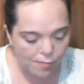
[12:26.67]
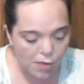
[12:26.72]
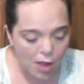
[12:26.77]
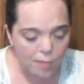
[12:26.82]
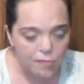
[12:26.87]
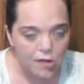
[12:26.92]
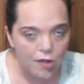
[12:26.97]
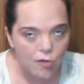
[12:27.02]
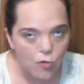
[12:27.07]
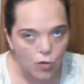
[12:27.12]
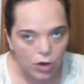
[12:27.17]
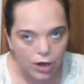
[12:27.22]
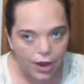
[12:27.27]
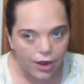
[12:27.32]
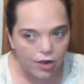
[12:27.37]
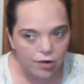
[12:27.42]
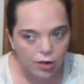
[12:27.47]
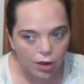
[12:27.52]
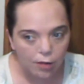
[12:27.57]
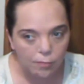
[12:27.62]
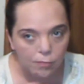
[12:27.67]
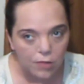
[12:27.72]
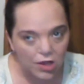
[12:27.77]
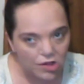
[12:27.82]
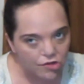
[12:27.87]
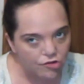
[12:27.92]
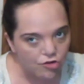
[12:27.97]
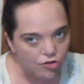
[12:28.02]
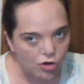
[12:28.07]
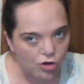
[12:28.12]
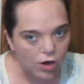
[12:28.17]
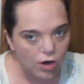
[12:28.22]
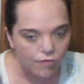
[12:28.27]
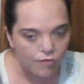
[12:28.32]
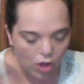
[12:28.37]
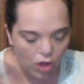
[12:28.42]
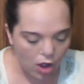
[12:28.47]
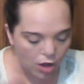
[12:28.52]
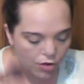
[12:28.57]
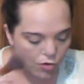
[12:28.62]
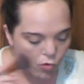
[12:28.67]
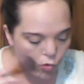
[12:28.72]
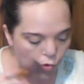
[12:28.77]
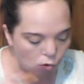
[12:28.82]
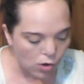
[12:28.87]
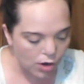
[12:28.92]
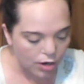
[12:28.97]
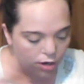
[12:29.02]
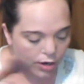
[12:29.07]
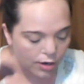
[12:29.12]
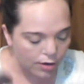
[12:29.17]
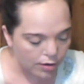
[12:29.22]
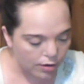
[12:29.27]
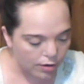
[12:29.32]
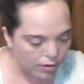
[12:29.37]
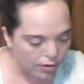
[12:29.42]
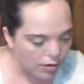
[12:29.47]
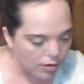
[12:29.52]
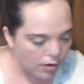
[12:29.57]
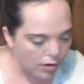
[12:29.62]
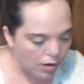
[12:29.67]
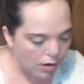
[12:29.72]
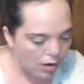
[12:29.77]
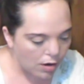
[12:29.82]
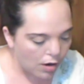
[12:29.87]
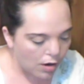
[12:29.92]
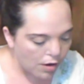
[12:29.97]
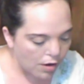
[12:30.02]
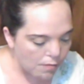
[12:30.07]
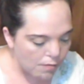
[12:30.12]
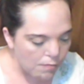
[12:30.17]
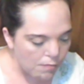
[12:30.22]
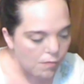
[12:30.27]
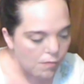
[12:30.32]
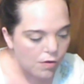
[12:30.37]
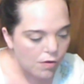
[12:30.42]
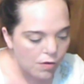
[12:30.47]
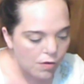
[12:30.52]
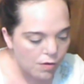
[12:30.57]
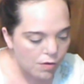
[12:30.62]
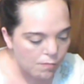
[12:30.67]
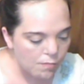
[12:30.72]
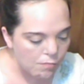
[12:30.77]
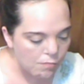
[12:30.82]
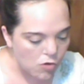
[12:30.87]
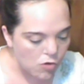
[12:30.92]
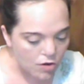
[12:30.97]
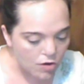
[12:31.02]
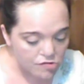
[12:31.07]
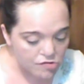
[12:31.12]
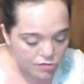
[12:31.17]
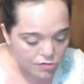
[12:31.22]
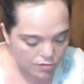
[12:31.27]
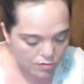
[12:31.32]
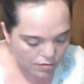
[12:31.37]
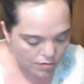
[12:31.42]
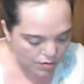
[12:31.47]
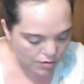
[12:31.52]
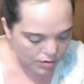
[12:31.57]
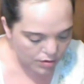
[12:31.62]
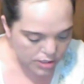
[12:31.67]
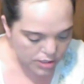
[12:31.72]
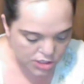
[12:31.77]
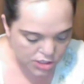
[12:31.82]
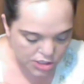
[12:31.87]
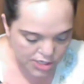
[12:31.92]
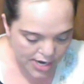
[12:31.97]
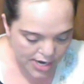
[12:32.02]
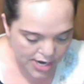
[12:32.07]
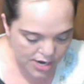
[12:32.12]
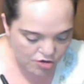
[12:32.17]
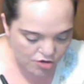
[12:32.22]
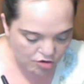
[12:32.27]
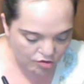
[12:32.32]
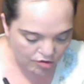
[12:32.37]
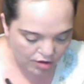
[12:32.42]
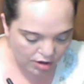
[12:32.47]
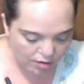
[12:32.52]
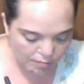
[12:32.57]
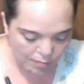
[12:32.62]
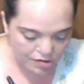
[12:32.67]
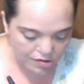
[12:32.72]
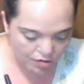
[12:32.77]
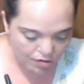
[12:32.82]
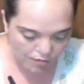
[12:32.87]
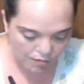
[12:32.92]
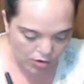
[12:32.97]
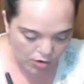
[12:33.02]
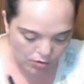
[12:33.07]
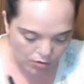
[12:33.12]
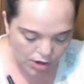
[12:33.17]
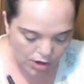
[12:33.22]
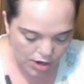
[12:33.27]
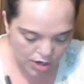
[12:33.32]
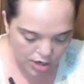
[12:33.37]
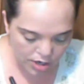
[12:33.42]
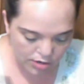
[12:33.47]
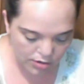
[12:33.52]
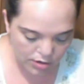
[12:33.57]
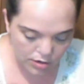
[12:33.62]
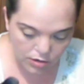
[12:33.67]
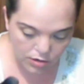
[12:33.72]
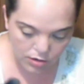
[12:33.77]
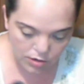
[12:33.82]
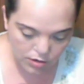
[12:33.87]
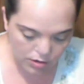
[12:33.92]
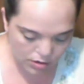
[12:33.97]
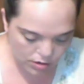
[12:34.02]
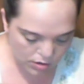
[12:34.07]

sometimes I do it like a mixture of the contour and the bronzer shade just to give myself a little color.